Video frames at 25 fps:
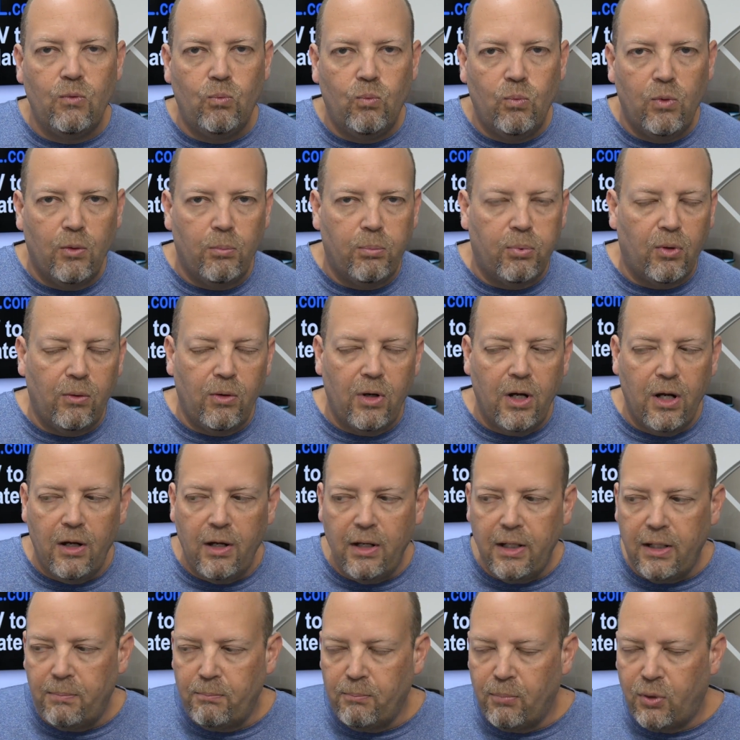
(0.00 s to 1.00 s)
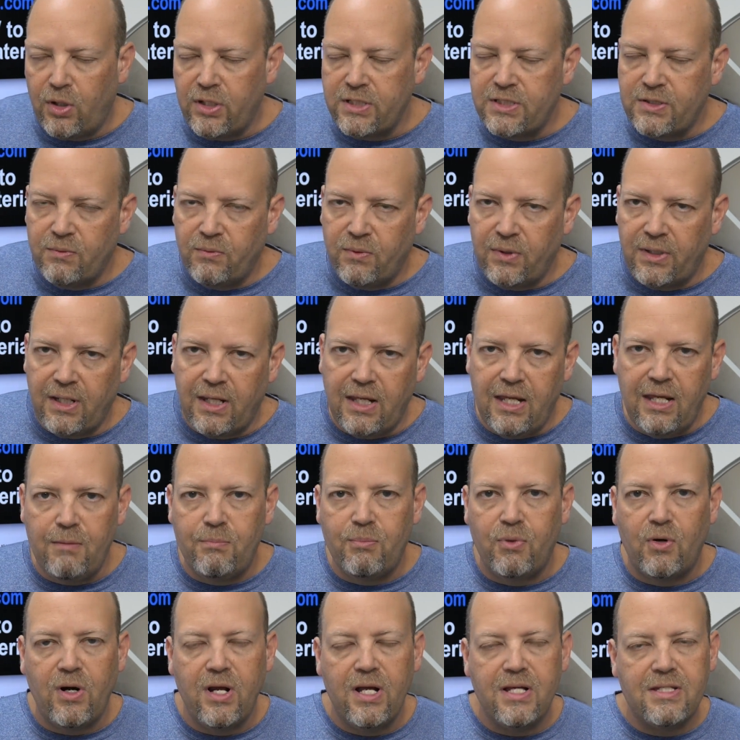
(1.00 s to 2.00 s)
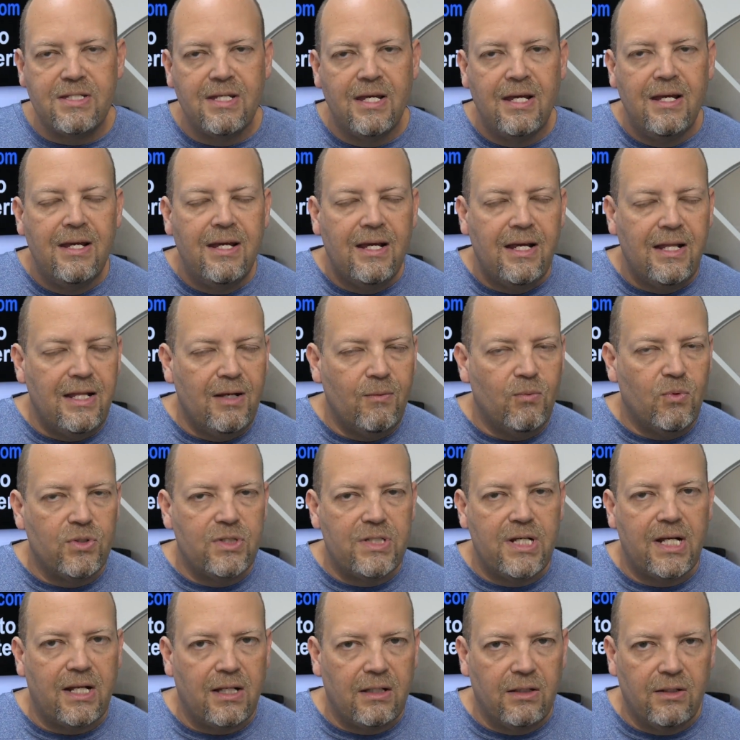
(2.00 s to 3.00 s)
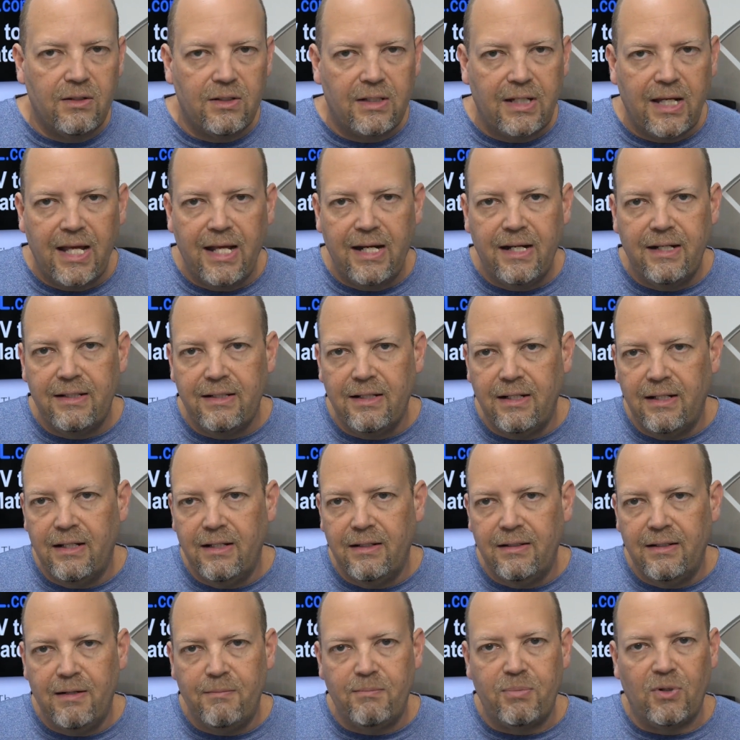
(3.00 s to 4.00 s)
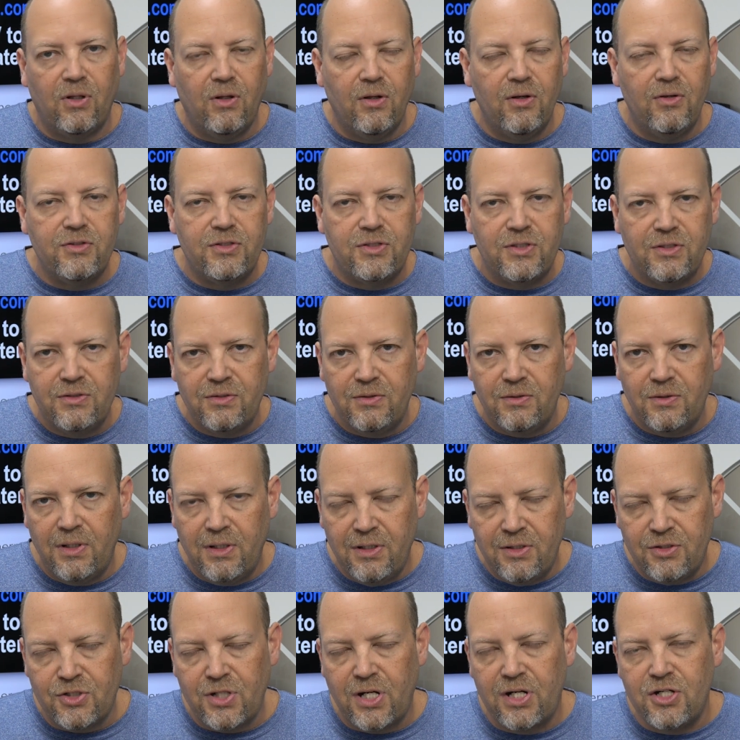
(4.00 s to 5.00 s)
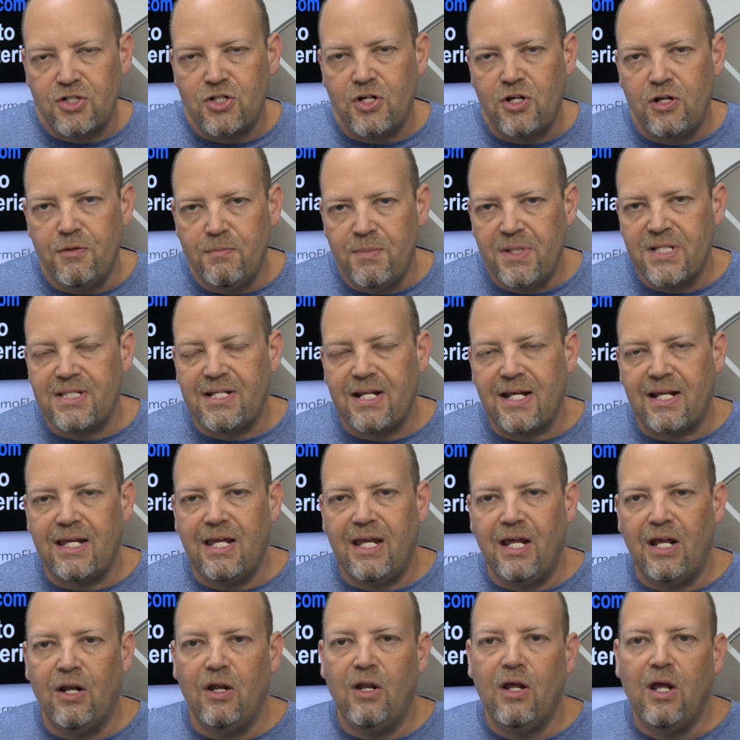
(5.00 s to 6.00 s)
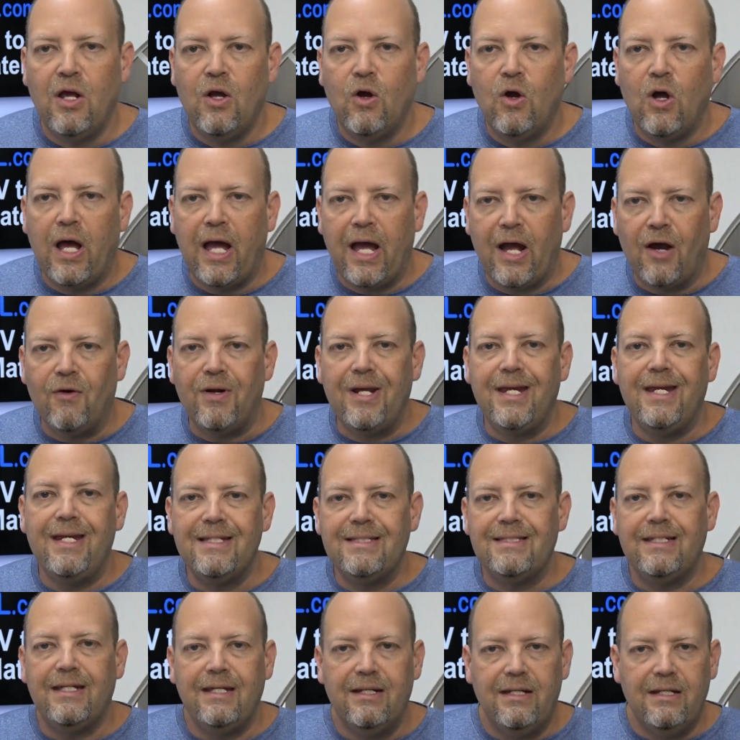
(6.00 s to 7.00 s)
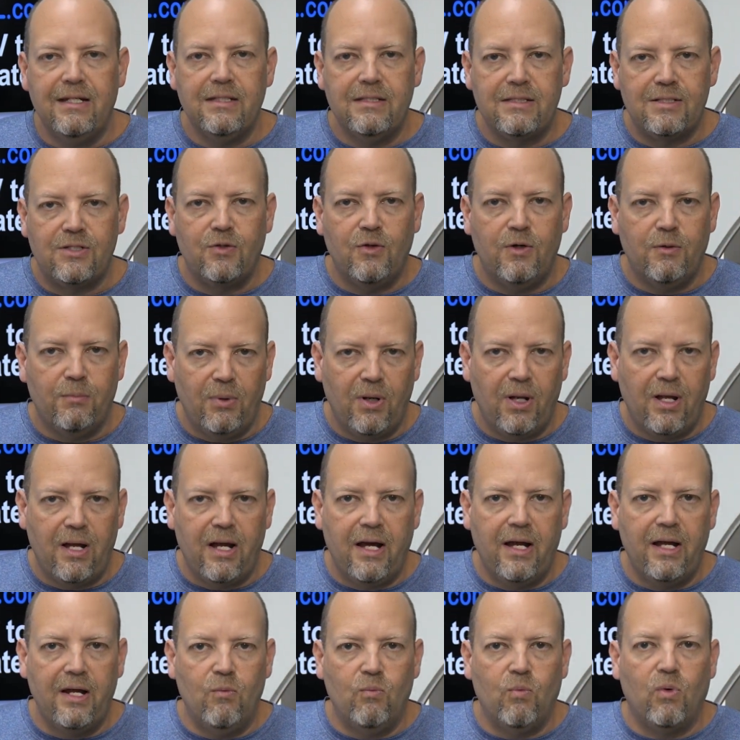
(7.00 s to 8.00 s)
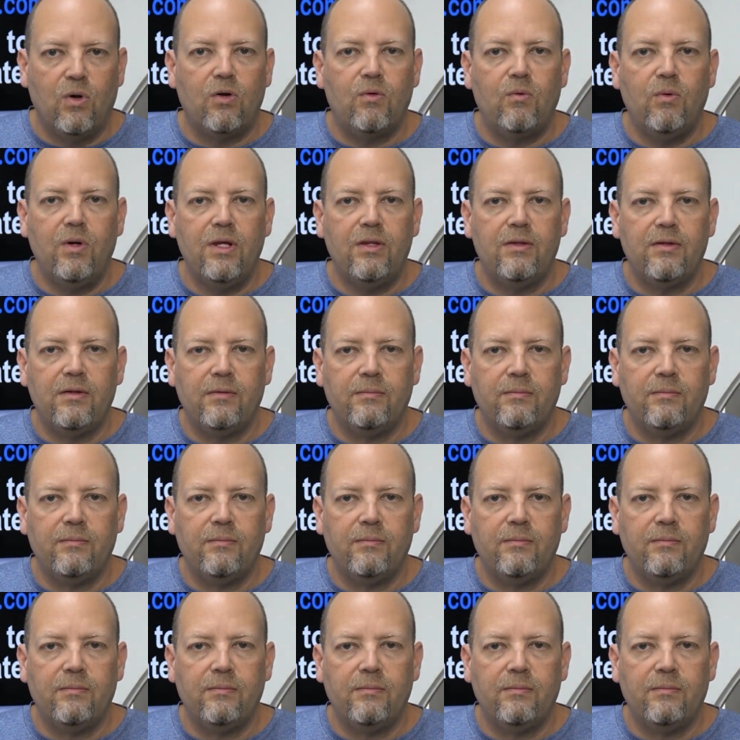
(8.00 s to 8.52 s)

We'll press it with a heat press, and then we'll take a look at it up close and try to show you the best I can how easy it is to apply and work with.